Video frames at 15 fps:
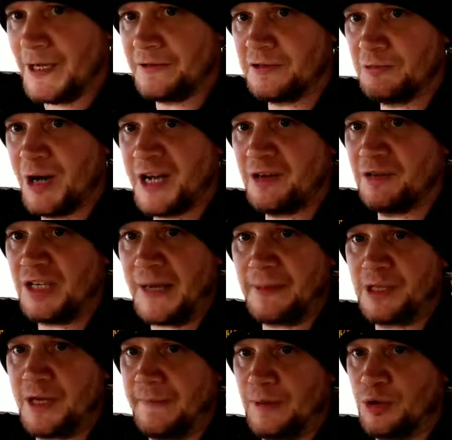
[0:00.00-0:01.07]
So why not grab a
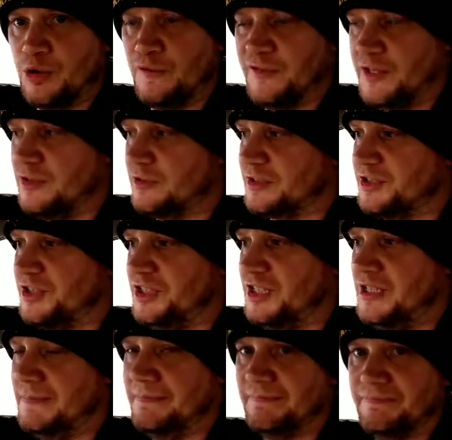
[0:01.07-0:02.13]
cup of coffee or
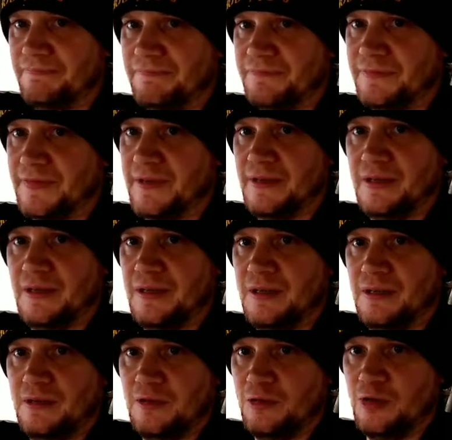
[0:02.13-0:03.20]
tea,
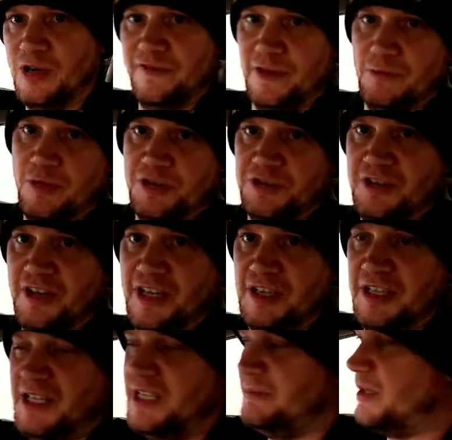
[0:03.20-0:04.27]
or if you're watching late
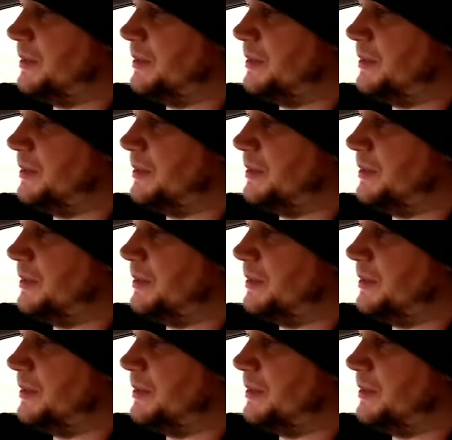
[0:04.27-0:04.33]
at night,